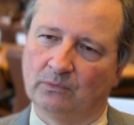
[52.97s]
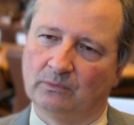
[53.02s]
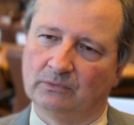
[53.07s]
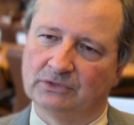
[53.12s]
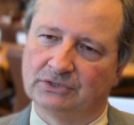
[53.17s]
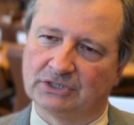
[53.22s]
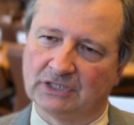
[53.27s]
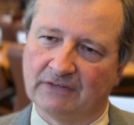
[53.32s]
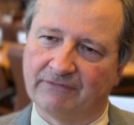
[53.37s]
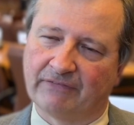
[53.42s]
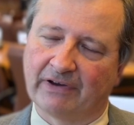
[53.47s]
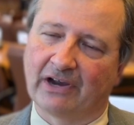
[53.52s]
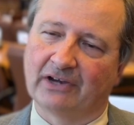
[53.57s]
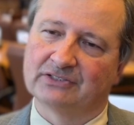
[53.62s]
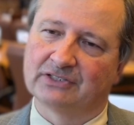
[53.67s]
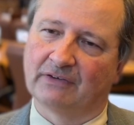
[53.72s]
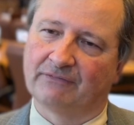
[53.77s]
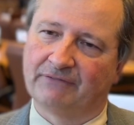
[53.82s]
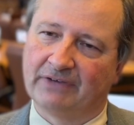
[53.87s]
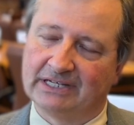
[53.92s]

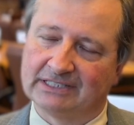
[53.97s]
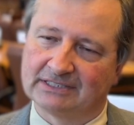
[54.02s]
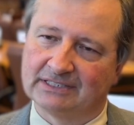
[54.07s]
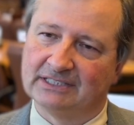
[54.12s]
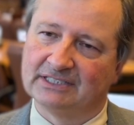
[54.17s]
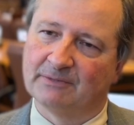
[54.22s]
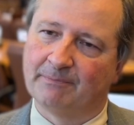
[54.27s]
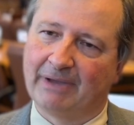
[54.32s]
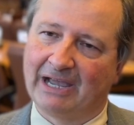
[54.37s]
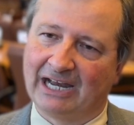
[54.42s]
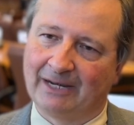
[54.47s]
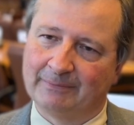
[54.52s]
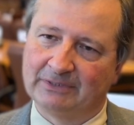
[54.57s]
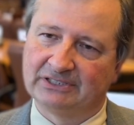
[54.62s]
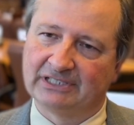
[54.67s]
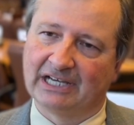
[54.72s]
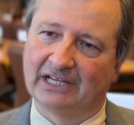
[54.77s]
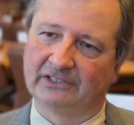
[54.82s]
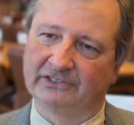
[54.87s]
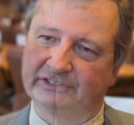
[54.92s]
seafarers facing these abandonment
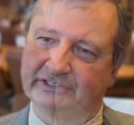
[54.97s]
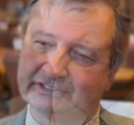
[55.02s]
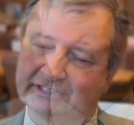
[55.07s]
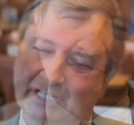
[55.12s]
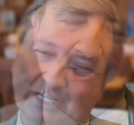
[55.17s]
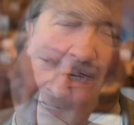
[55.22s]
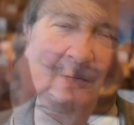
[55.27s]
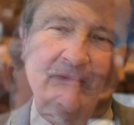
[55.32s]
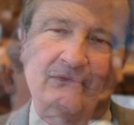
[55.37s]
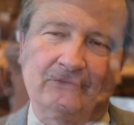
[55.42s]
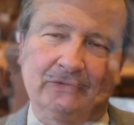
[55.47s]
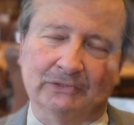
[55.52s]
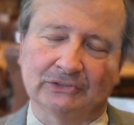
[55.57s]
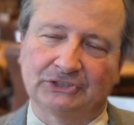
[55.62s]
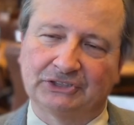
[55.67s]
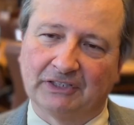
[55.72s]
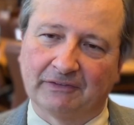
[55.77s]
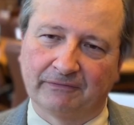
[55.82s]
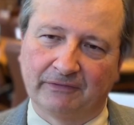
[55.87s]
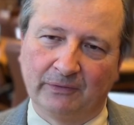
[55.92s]
challenges. Sure, I'm Phil
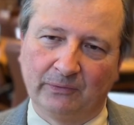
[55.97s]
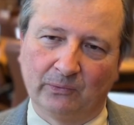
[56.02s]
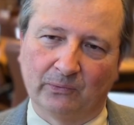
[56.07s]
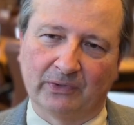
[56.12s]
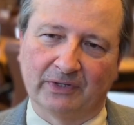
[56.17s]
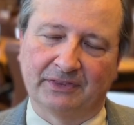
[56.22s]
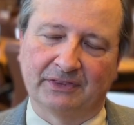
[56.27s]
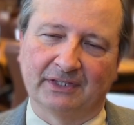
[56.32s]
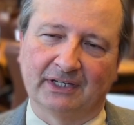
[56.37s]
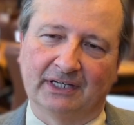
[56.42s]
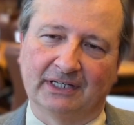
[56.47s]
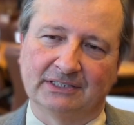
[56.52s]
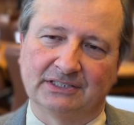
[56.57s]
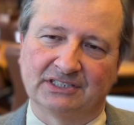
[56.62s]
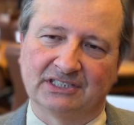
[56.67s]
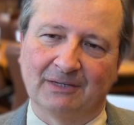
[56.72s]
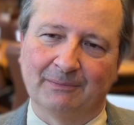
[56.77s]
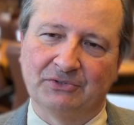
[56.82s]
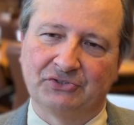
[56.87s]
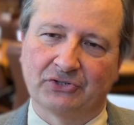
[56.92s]
Schifflin with
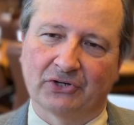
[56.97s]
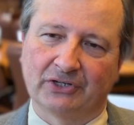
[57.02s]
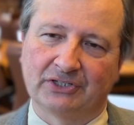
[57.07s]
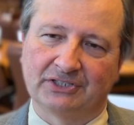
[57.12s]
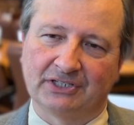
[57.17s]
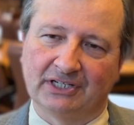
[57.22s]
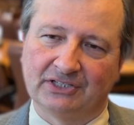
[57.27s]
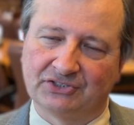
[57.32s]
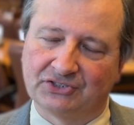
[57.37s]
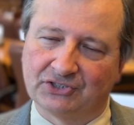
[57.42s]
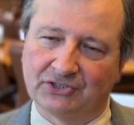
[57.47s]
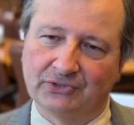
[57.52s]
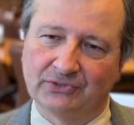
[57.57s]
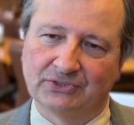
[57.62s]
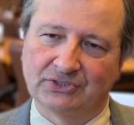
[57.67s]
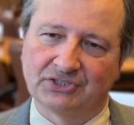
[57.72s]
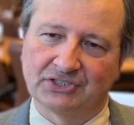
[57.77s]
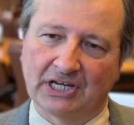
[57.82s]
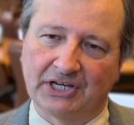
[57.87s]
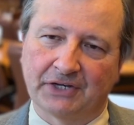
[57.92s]
Seaman Church Institute
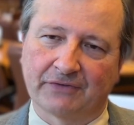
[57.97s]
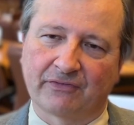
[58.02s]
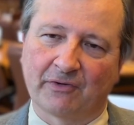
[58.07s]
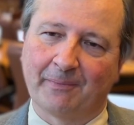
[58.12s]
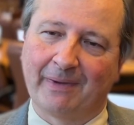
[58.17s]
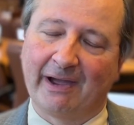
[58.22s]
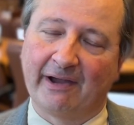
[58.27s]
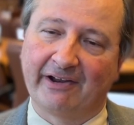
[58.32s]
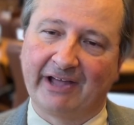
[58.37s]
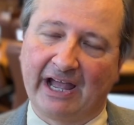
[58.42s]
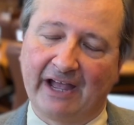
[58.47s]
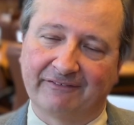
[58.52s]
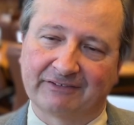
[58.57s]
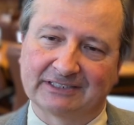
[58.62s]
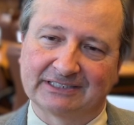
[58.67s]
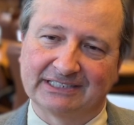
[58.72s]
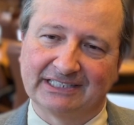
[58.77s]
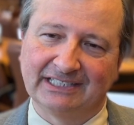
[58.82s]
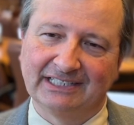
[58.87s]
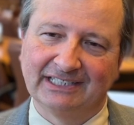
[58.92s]
Center for Mariner
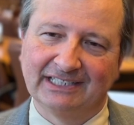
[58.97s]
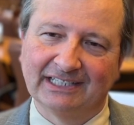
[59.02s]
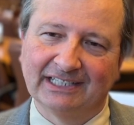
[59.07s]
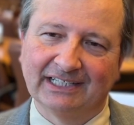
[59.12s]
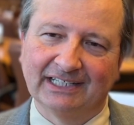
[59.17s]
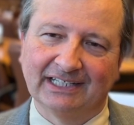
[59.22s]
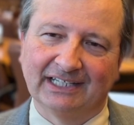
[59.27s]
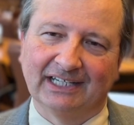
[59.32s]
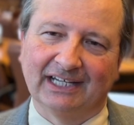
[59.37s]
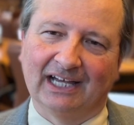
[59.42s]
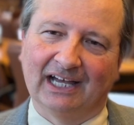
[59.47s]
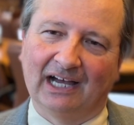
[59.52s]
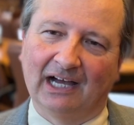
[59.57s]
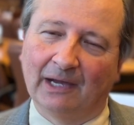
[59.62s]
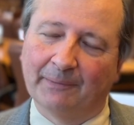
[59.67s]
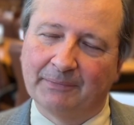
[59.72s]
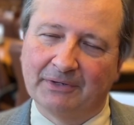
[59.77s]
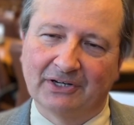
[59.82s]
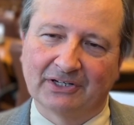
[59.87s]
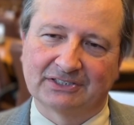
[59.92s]
Advocacy.
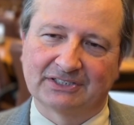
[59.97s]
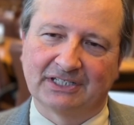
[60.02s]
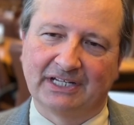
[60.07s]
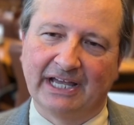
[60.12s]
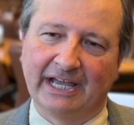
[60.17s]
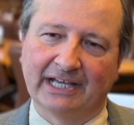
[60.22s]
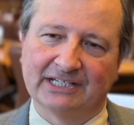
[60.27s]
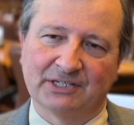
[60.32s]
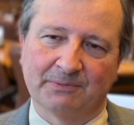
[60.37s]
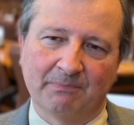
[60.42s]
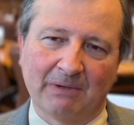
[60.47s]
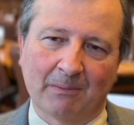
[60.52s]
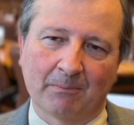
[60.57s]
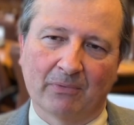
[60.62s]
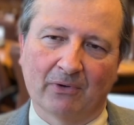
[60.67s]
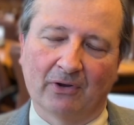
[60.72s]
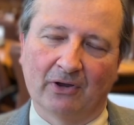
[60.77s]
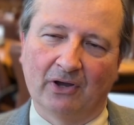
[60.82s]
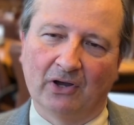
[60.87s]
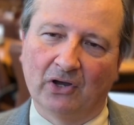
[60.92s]
I'm here today as a
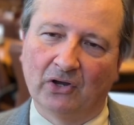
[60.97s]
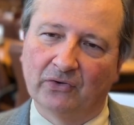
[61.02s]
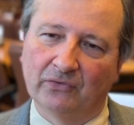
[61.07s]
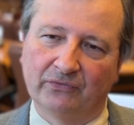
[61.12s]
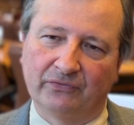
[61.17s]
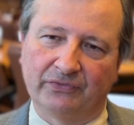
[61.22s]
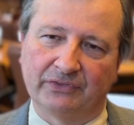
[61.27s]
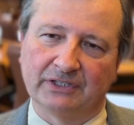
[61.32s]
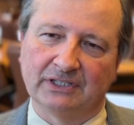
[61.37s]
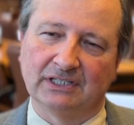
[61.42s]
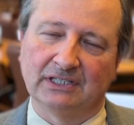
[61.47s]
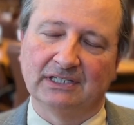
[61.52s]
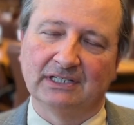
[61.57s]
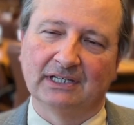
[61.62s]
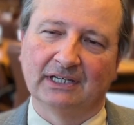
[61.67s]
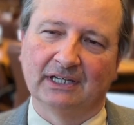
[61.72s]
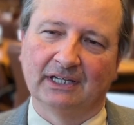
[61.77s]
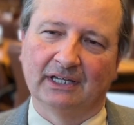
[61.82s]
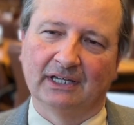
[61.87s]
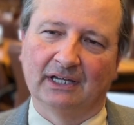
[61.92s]
member of the
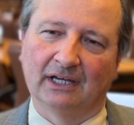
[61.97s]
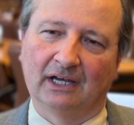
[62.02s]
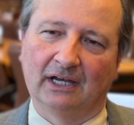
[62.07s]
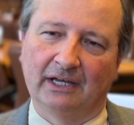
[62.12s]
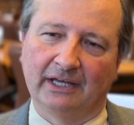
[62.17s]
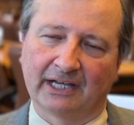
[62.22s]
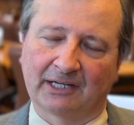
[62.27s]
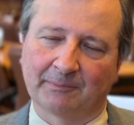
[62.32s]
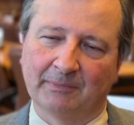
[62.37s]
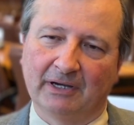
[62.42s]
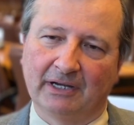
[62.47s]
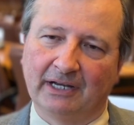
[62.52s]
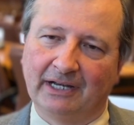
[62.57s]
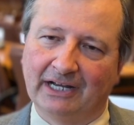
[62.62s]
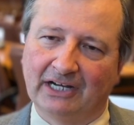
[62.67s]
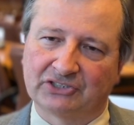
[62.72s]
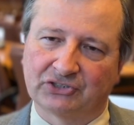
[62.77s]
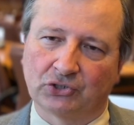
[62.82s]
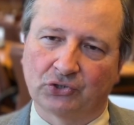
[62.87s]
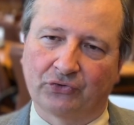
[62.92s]
ICMA
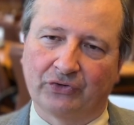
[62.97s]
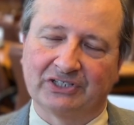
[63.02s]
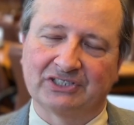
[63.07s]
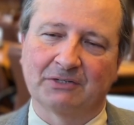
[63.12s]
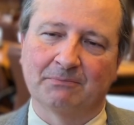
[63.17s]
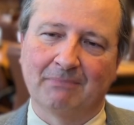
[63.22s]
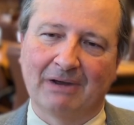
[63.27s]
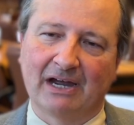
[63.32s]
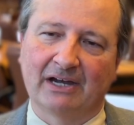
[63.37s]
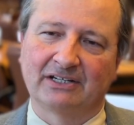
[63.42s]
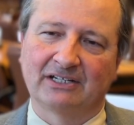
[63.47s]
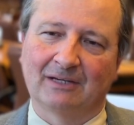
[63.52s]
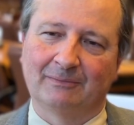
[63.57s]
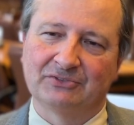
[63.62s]
International Christian Maritime